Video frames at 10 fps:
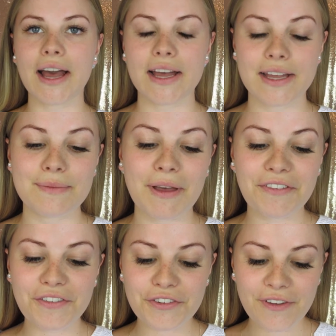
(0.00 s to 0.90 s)
My
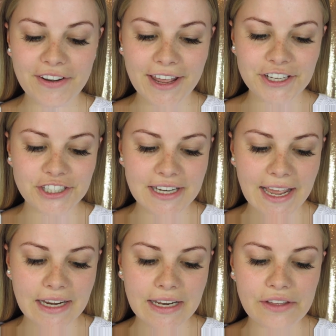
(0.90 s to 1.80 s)
favorite foundation
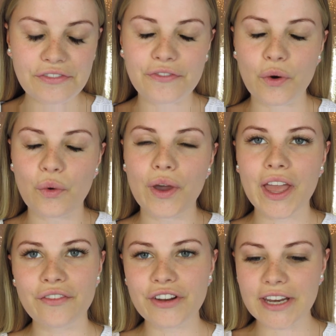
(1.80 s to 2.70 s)
lately for
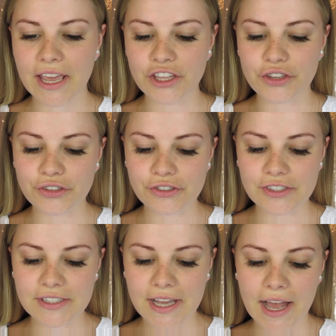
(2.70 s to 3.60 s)
everyday
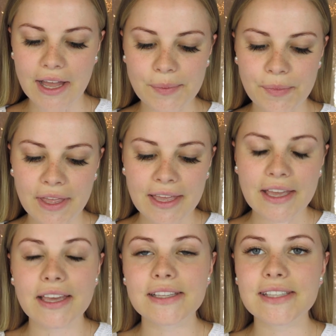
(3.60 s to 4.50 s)
use
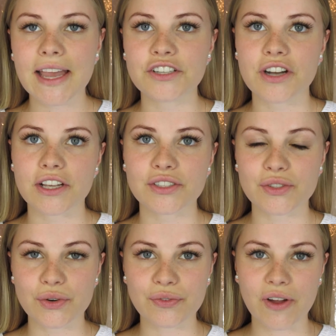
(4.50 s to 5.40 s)
is a
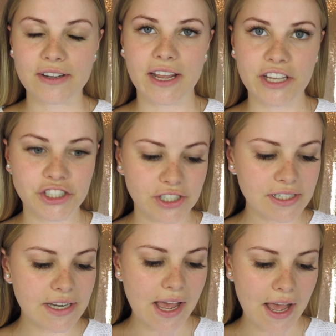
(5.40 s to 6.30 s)
drugstore foundation.